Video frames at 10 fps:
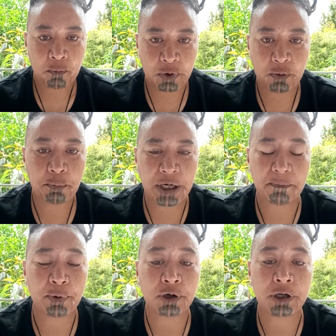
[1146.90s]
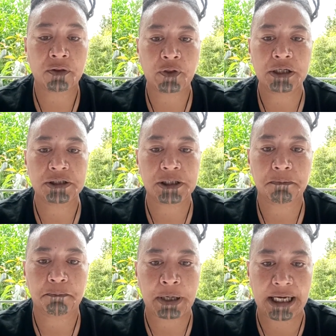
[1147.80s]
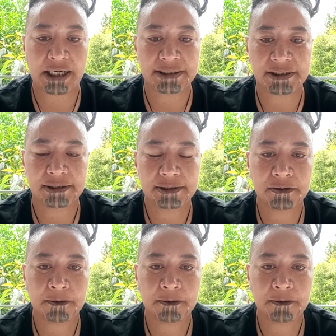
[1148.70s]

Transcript: We will be putting things in place